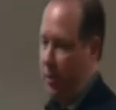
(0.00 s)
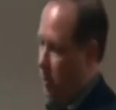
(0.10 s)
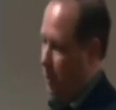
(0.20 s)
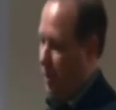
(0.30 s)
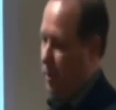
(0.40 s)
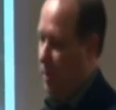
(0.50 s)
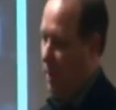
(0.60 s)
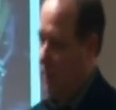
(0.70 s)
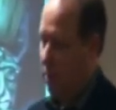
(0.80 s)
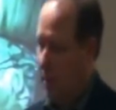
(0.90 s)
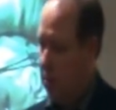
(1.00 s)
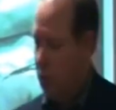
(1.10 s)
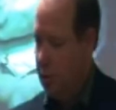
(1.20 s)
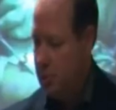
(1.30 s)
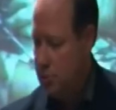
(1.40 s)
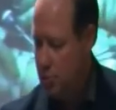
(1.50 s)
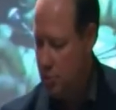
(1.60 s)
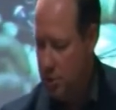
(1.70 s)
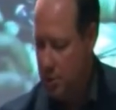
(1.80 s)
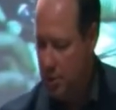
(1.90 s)
of this, plus it takes a lot longer
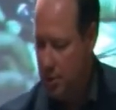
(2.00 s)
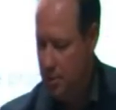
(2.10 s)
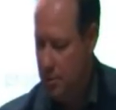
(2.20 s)
surgically.